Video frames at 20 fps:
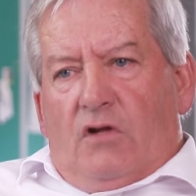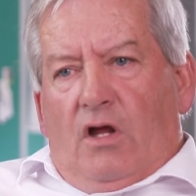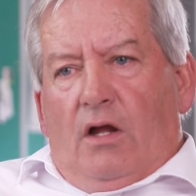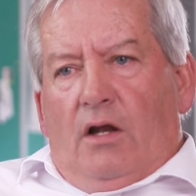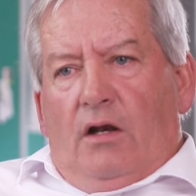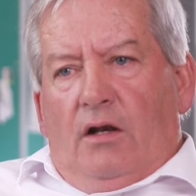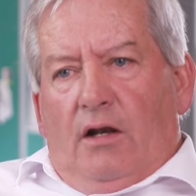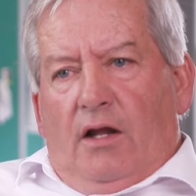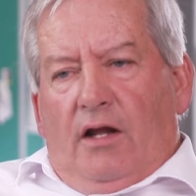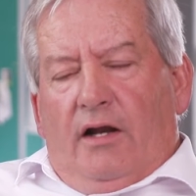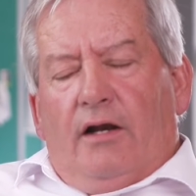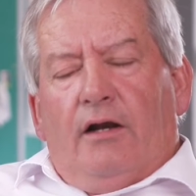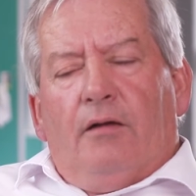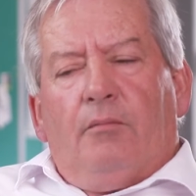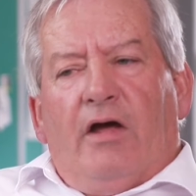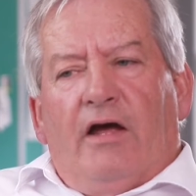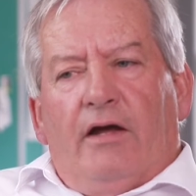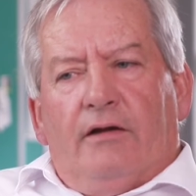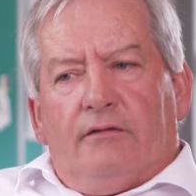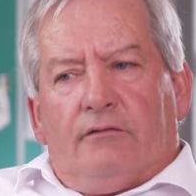a lot of
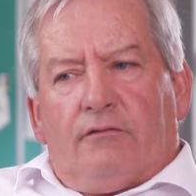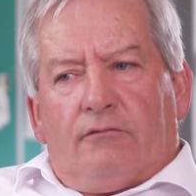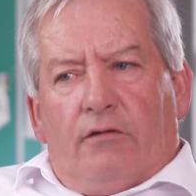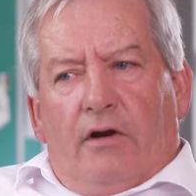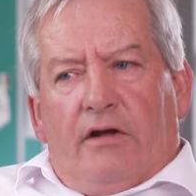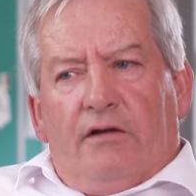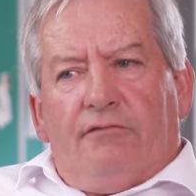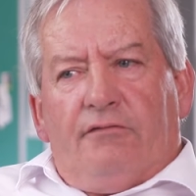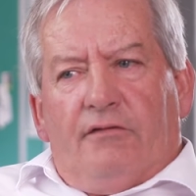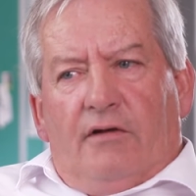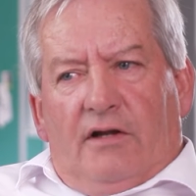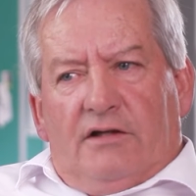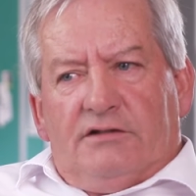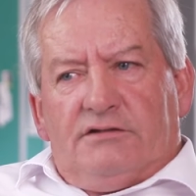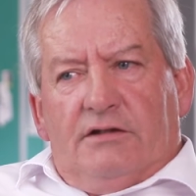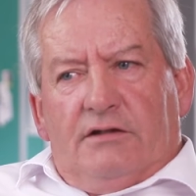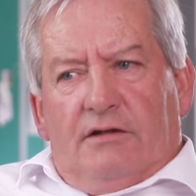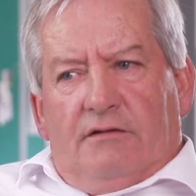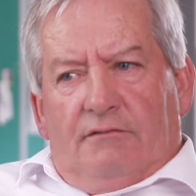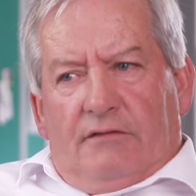them had great
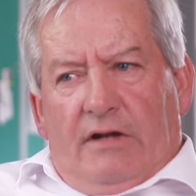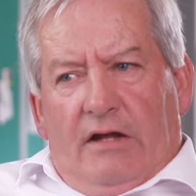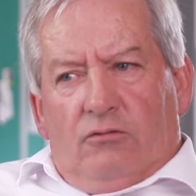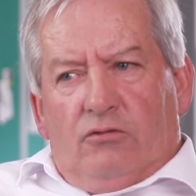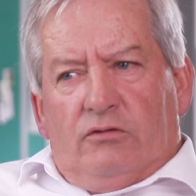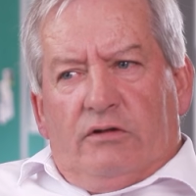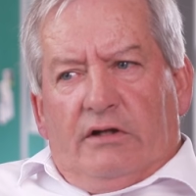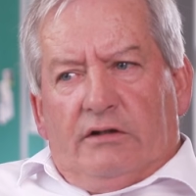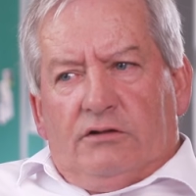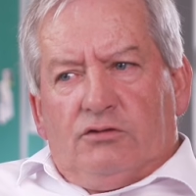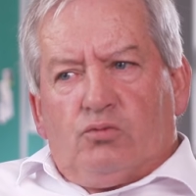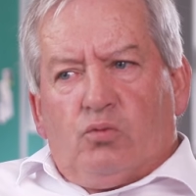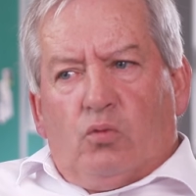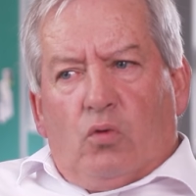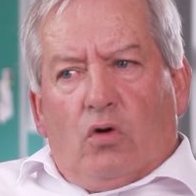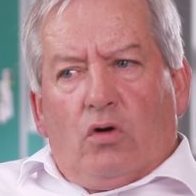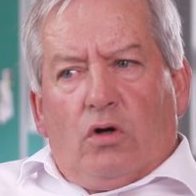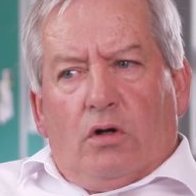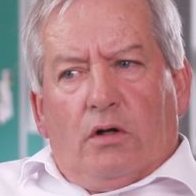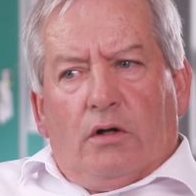philosophy on how things
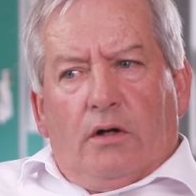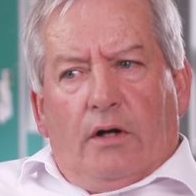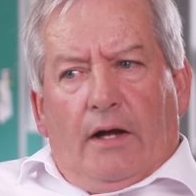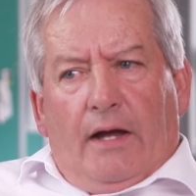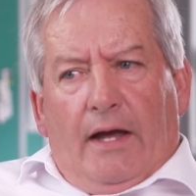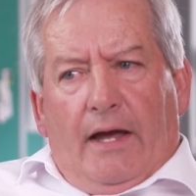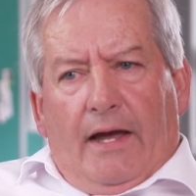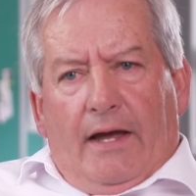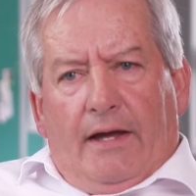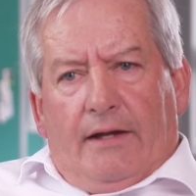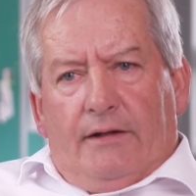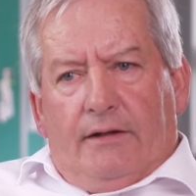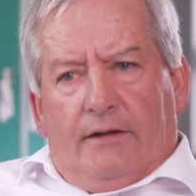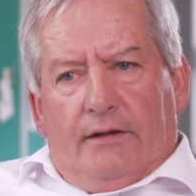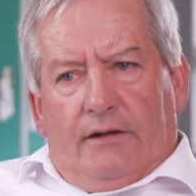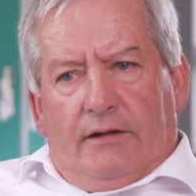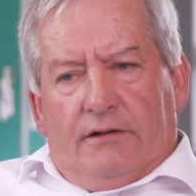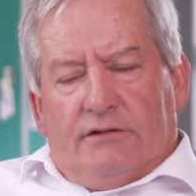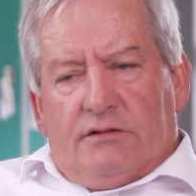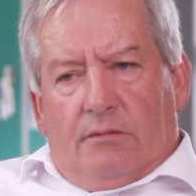work, and
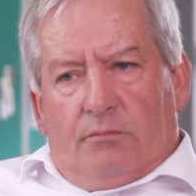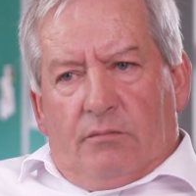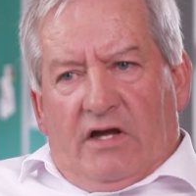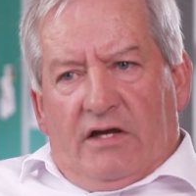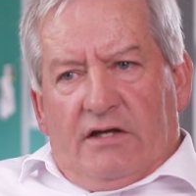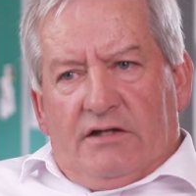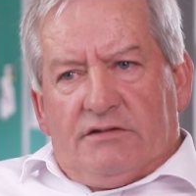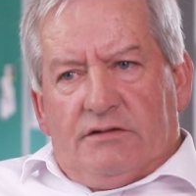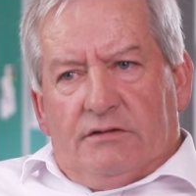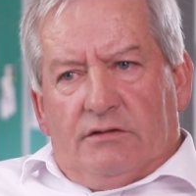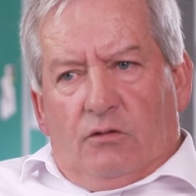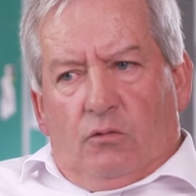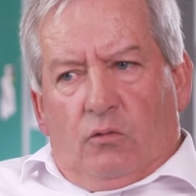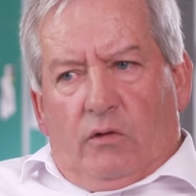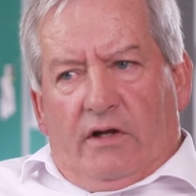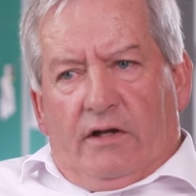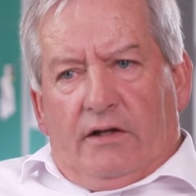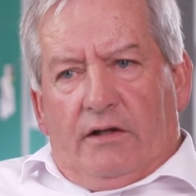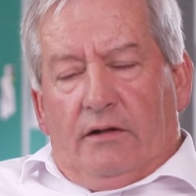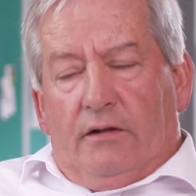it's amazing the
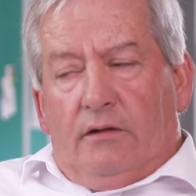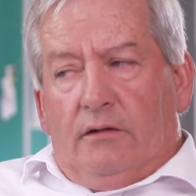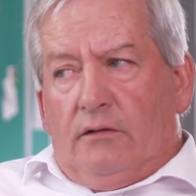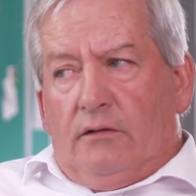way